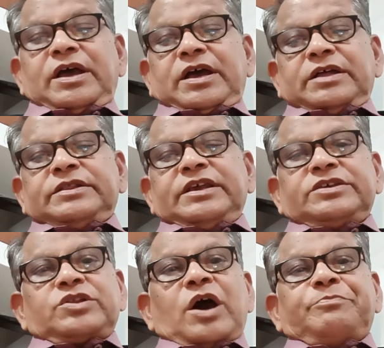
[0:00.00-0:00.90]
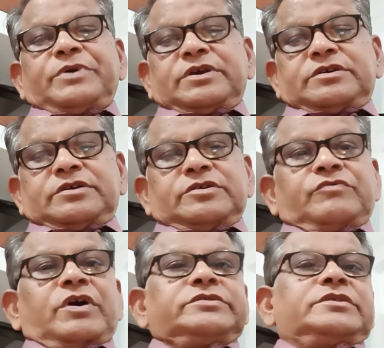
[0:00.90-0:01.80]
This topic
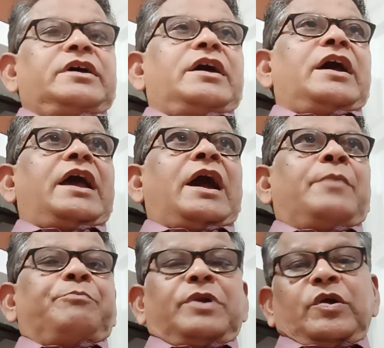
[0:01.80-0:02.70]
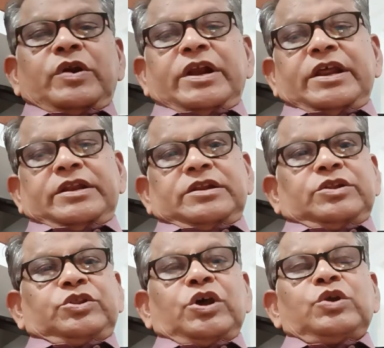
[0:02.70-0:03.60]
was uploaded
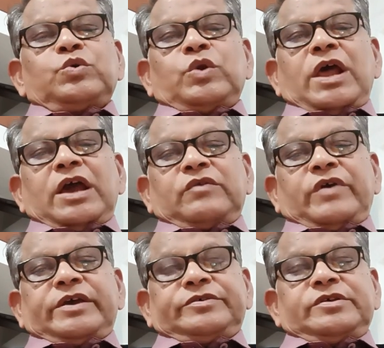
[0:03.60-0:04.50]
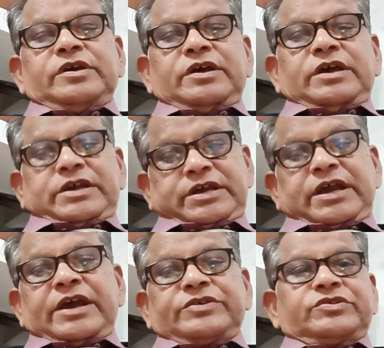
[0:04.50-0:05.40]
in Telugu language
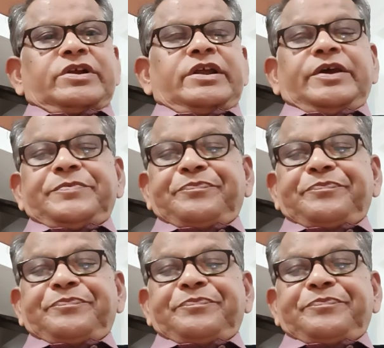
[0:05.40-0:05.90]
yesterday.